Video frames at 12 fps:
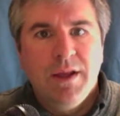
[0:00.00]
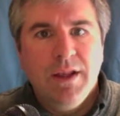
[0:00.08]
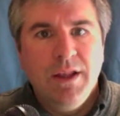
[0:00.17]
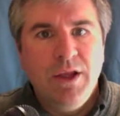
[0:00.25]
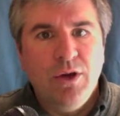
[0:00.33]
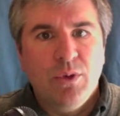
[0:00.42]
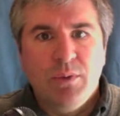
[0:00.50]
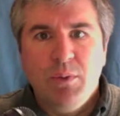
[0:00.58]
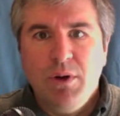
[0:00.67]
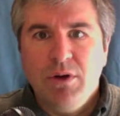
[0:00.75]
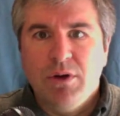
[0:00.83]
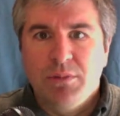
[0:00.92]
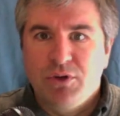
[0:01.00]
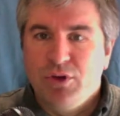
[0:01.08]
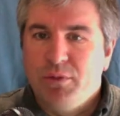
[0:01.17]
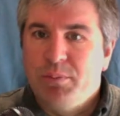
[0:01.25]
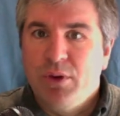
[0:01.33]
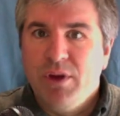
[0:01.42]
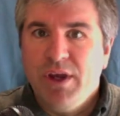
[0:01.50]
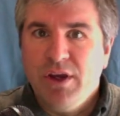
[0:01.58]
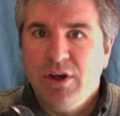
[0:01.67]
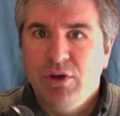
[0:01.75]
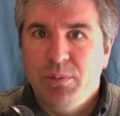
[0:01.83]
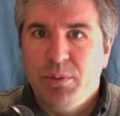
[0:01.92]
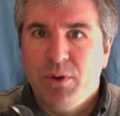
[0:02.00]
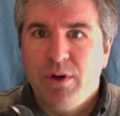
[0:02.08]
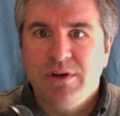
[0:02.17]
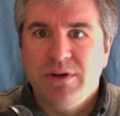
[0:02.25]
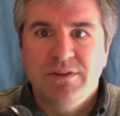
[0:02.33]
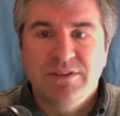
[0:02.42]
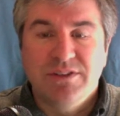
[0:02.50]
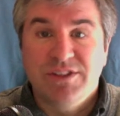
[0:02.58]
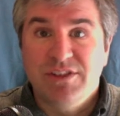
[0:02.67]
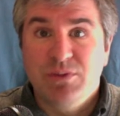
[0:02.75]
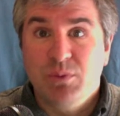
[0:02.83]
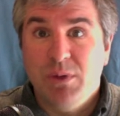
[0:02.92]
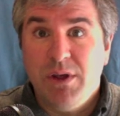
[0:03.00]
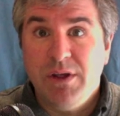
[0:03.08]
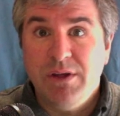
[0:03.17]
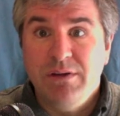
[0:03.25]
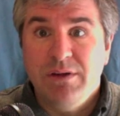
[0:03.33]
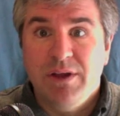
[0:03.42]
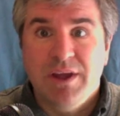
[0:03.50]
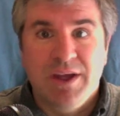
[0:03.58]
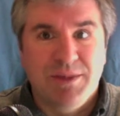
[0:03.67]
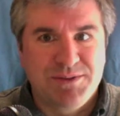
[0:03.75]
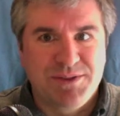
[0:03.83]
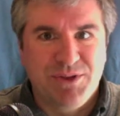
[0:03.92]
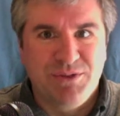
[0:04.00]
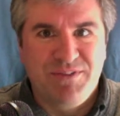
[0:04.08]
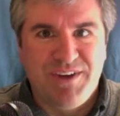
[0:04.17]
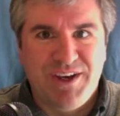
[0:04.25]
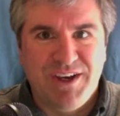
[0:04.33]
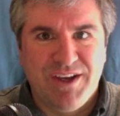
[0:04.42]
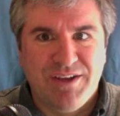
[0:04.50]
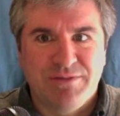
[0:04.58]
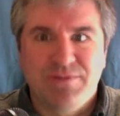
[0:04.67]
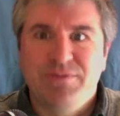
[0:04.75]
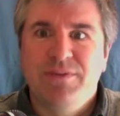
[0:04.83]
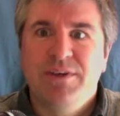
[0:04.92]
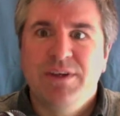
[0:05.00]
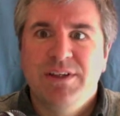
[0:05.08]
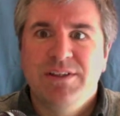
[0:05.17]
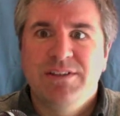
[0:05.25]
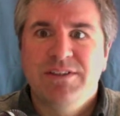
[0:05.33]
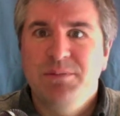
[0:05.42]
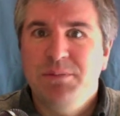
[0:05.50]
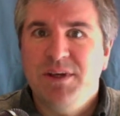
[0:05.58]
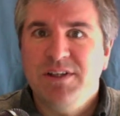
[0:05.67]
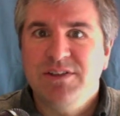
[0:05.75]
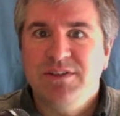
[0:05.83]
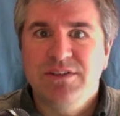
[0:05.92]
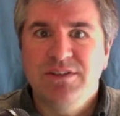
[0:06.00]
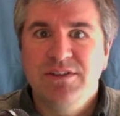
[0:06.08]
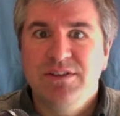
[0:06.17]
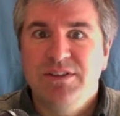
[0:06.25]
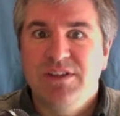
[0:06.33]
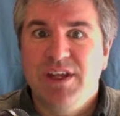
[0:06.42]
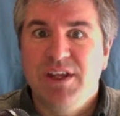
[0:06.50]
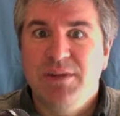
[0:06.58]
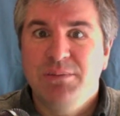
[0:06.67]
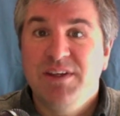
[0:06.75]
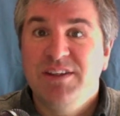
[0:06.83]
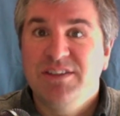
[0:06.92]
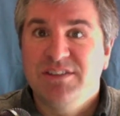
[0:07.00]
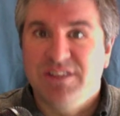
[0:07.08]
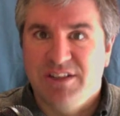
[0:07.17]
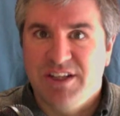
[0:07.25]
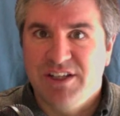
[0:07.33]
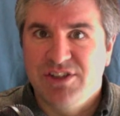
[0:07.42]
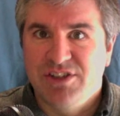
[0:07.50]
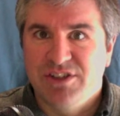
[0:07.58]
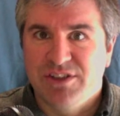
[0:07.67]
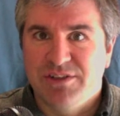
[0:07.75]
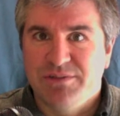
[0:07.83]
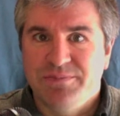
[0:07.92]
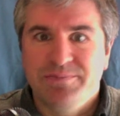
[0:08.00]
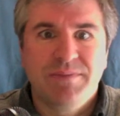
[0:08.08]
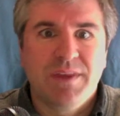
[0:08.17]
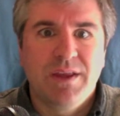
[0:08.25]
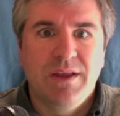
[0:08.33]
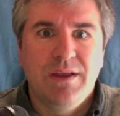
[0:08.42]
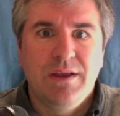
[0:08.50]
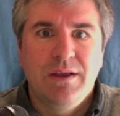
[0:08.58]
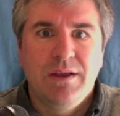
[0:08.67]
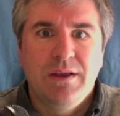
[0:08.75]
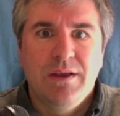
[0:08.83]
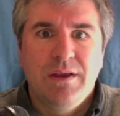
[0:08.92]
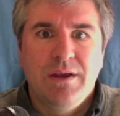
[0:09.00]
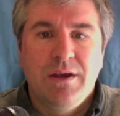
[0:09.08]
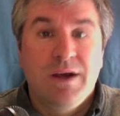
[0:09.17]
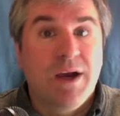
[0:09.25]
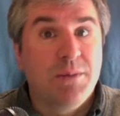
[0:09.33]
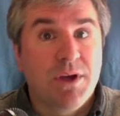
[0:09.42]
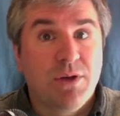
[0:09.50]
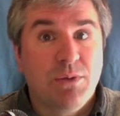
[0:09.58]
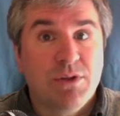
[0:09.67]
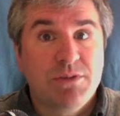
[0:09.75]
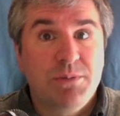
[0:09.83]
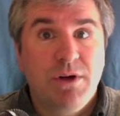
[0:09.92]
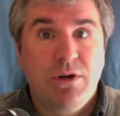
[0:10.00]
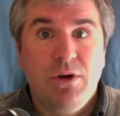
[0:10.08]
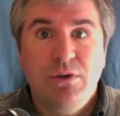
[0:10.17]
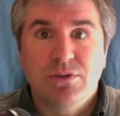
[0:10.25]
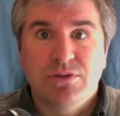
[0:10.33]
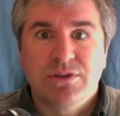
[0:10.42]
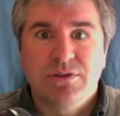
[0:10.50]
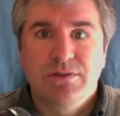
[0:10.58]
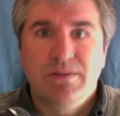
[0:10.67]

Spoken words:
Hello and welcome to the Pro Yakyu Report, Season 1, Episode 5, Senbatsu Team Selection. I'm Michael Westbay, your host.